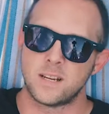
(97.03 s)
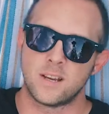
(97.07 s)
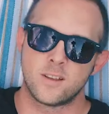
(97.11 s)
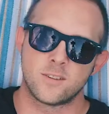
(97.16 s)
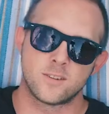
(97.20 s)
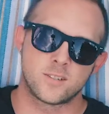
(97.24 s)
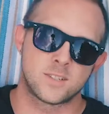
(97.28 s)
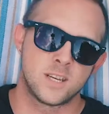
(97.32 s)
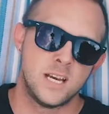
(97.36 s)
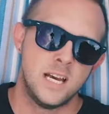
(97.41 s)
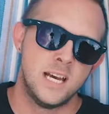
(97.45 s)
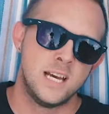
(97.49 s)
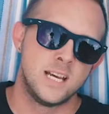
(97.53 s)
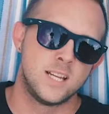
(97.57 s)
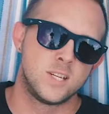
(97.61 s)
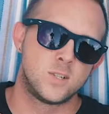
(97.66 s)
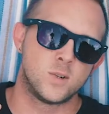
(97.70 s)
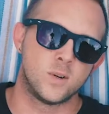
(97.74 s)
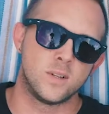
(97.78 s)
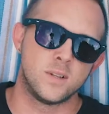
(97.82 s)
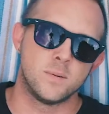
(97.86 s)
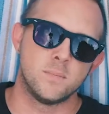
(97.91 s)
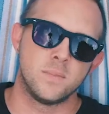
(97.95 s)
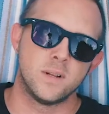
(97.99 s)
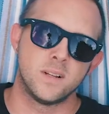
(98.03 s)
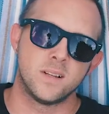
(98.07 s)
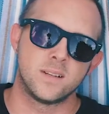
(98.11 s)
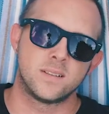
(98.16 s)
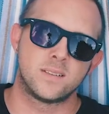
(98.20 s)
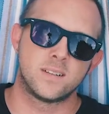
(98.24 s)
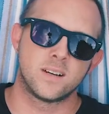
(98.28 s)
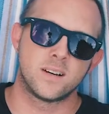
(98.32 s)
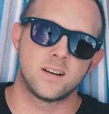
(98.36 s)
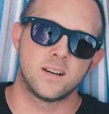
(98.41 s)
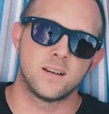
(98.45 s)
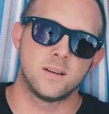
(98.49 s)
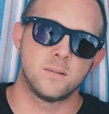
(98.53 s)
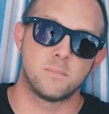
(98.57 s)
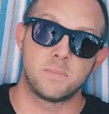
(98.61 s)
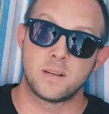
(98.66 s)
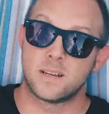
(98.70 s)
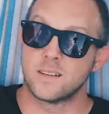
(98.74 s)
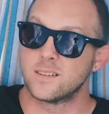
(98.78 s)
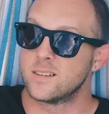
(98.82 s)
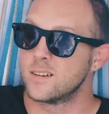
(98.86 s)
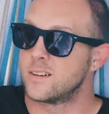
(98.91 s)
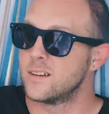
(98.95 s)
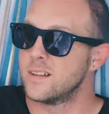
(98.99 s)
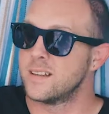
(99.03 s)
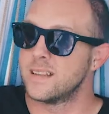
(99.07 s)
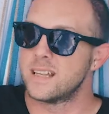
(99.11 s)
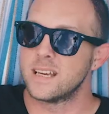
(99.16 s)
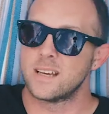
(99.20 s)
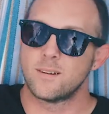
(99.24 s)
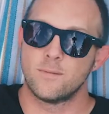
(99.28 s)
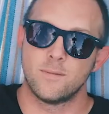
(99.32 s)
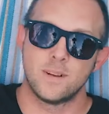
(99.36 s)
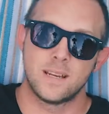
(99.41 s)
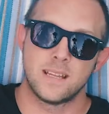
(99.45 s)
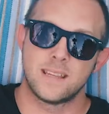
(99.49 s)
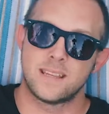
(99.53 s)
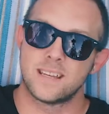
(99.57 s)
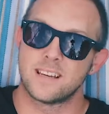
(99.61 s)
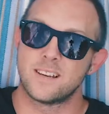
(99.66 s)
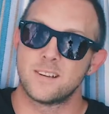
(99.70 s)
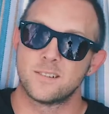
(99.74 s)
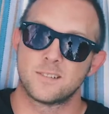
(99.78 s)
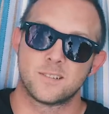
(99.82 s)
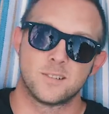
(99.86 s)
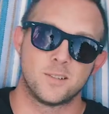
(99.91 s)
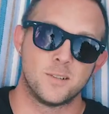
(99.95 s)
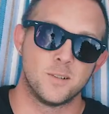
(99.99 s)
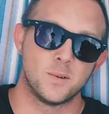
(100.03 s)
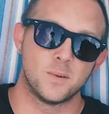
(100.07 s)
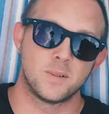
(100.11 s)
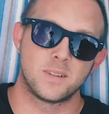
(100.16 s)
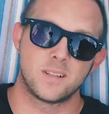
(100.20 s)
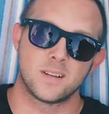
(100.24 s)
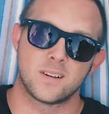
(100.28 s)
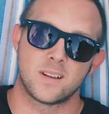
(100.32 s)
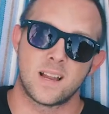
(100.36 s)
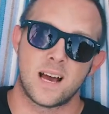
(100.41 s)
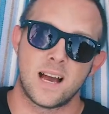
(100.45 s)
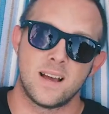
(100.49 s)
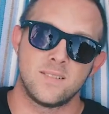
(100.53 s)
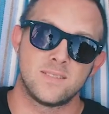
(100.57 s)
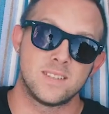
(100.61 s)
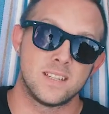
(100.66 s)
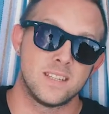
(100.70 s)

Others joined the military because they couldn't think of anything else to do with their lives.